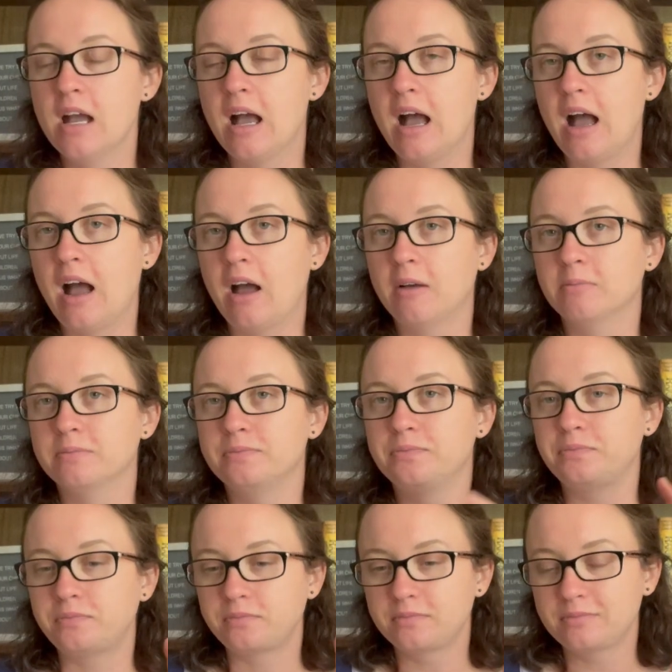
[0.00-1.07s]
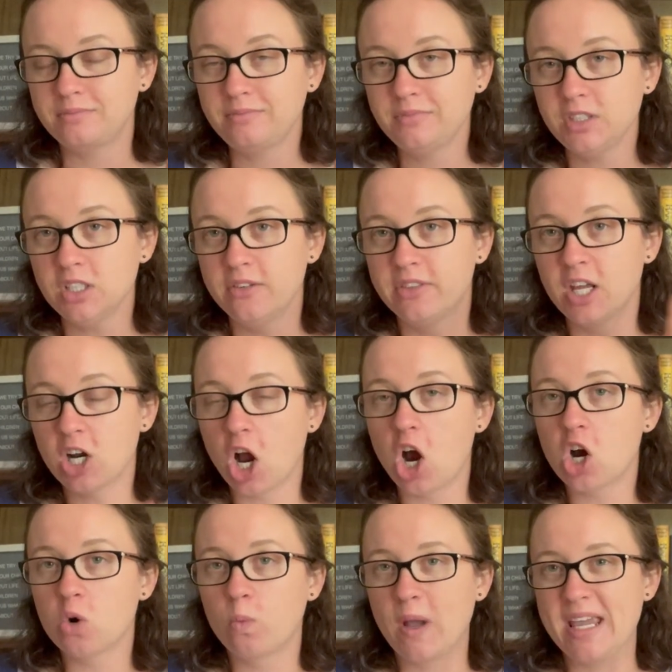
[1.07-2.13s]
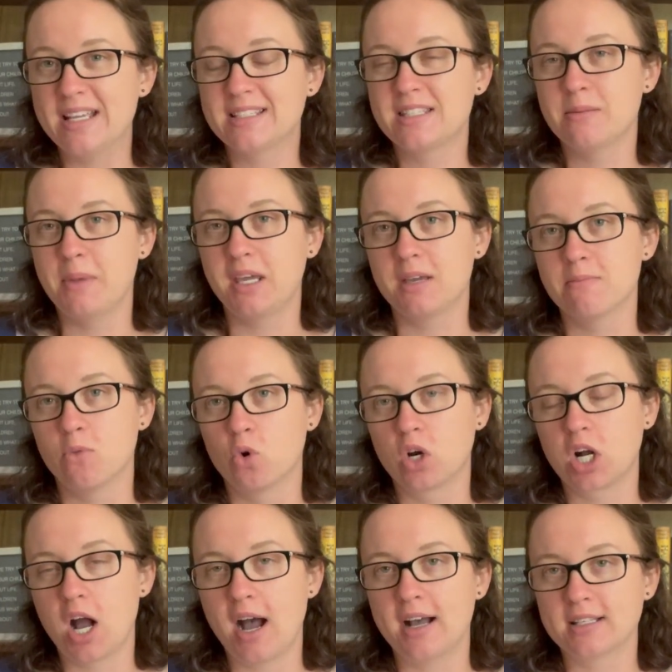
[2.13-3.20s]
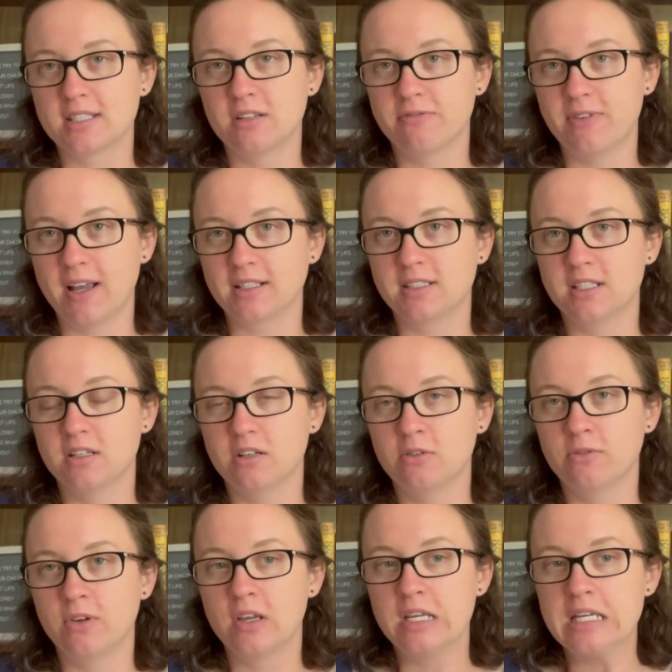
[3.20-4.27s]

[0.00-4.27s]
there are ways to make it more cost effective